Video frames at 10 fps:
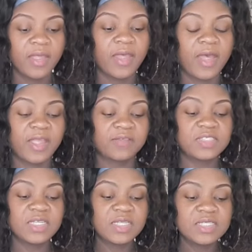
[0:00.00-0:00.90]
I have
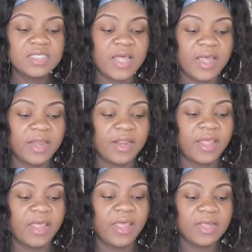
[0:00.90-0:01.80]
set aside
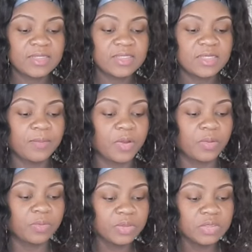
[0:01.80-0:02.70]
X
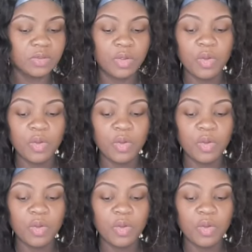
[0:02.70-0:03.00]
amount,